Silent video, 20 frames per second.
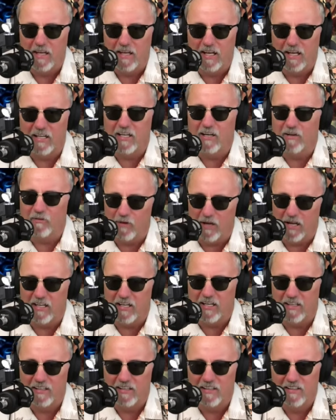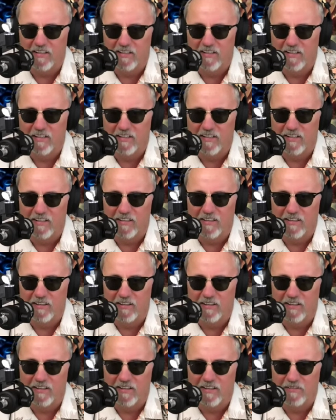And get ready
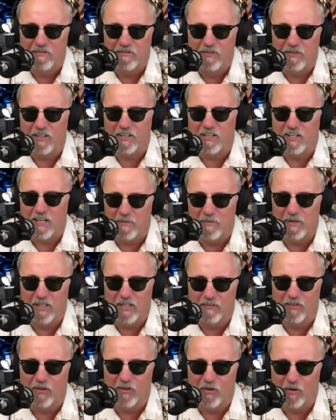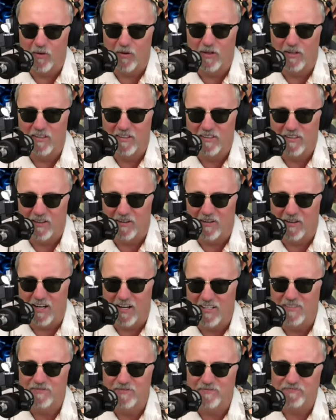for the coming of the Lord. All
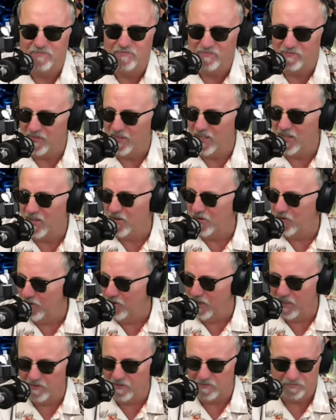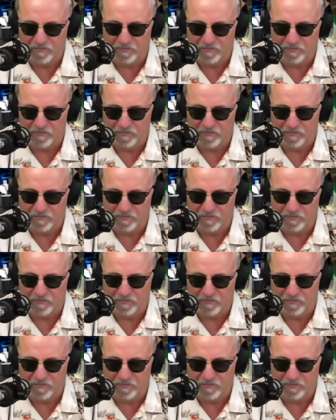right? All right.